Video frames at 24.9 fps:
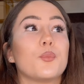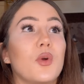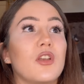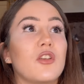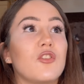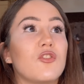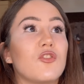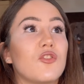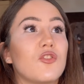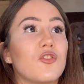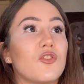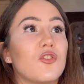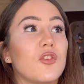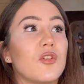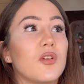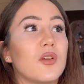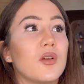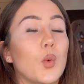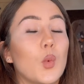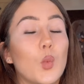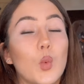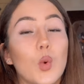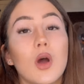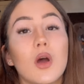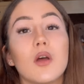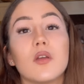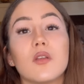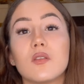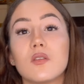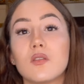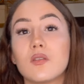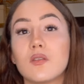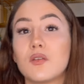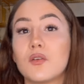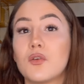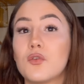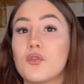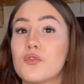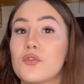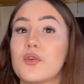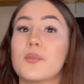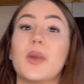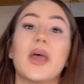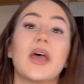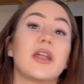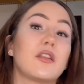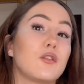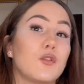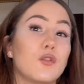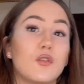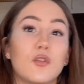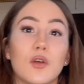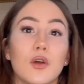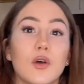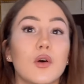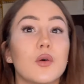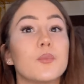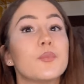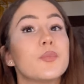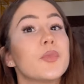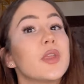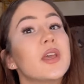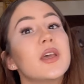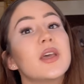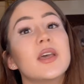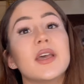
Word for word: which was from head to toe,